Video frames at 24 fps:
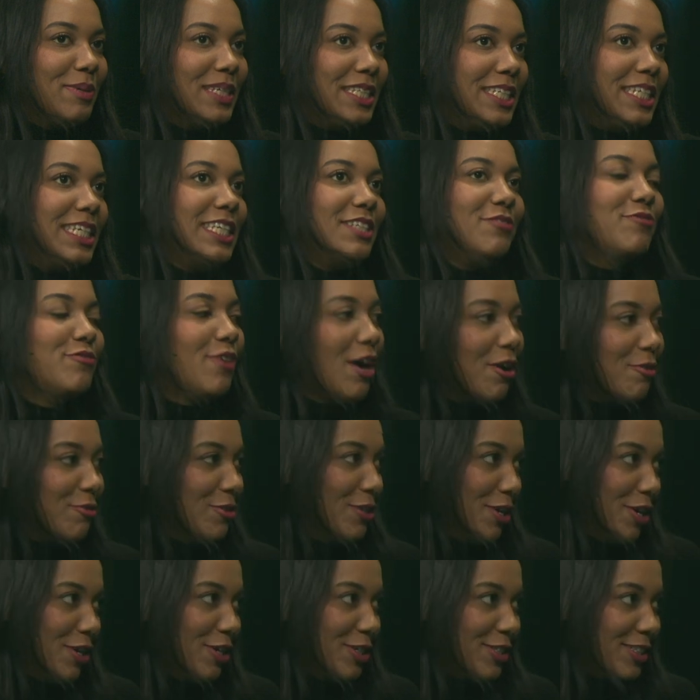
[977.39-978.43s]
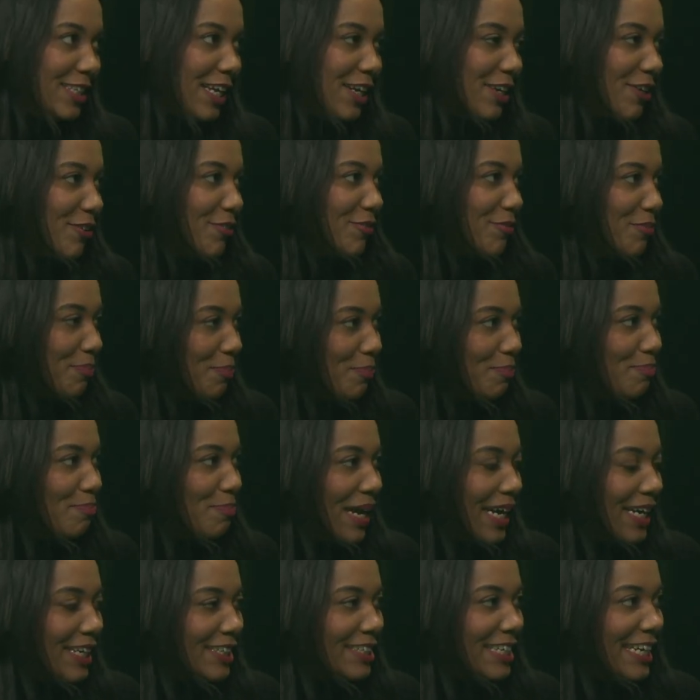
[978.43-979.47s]
with these founders that you've
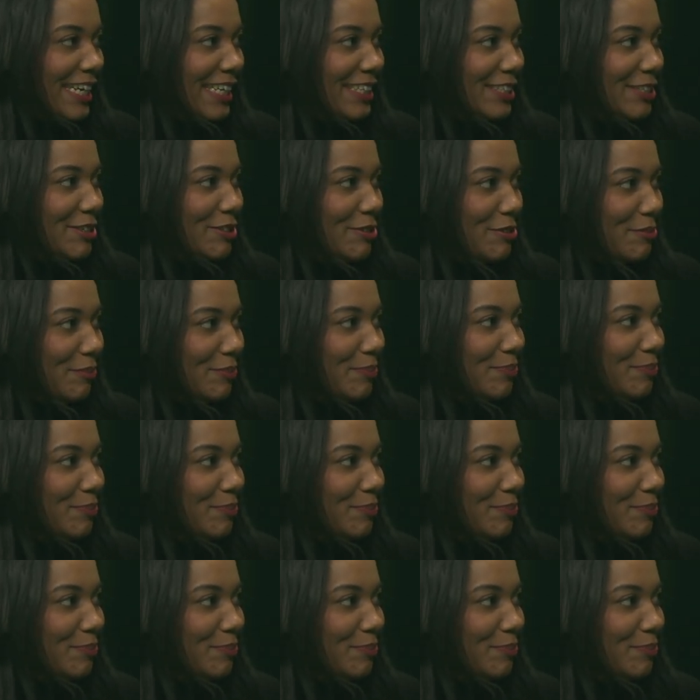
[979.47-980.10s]
built into?